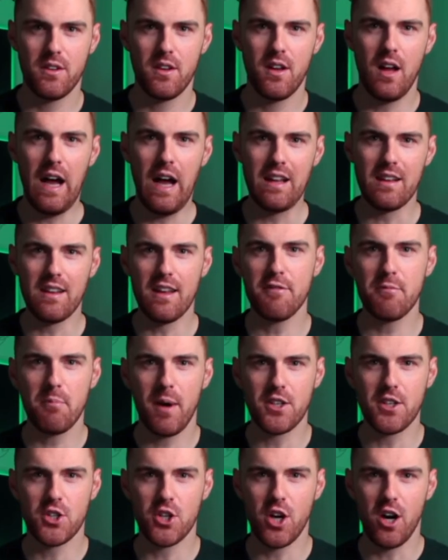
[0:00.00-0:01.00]
I left
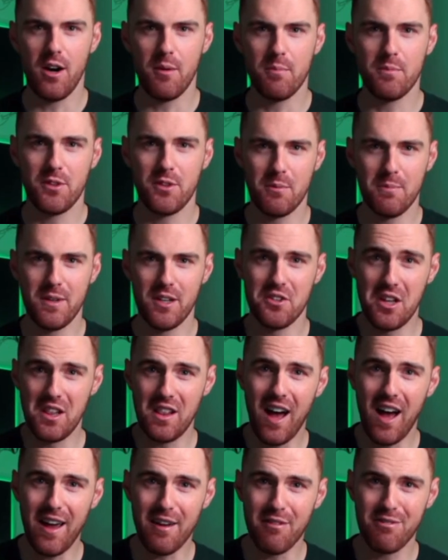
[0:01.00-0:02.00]
my job to build a
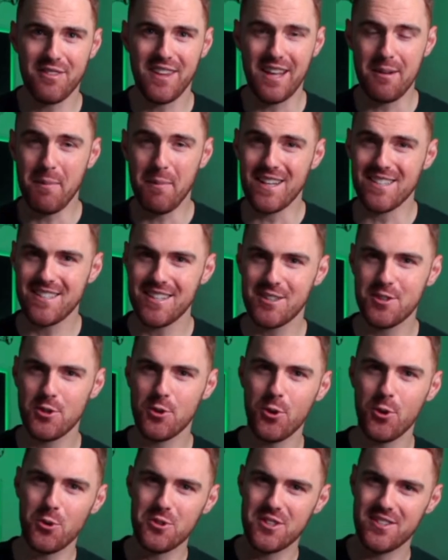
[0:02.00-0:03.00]
life that my
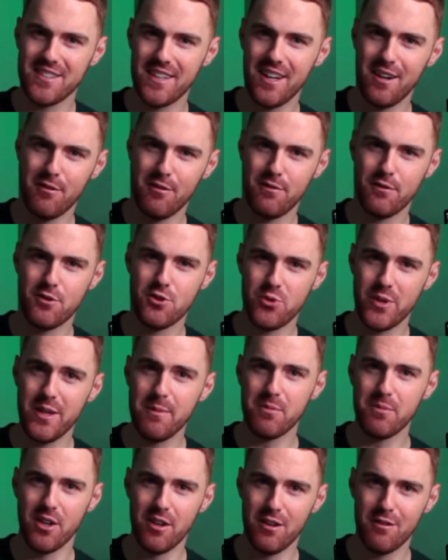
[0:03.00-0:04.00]
six-year-old self
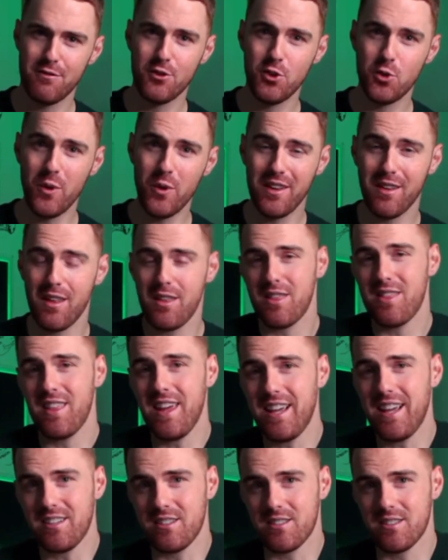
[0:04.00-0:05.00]
dreamed of, doing the
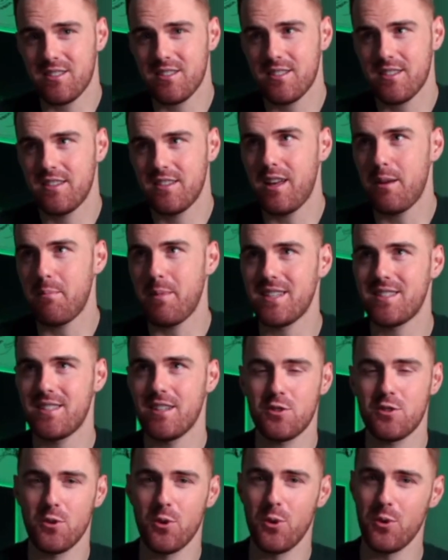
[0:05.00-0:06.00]
things that my
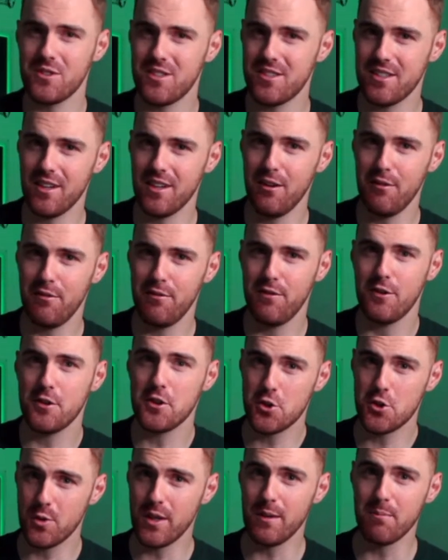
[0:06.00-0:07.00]
six-year-old self
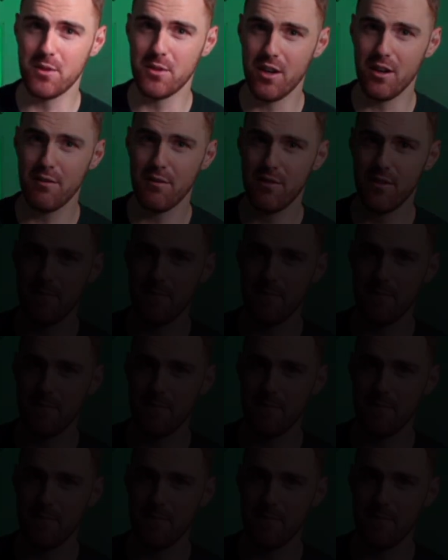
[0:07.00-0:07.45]
dreamed of.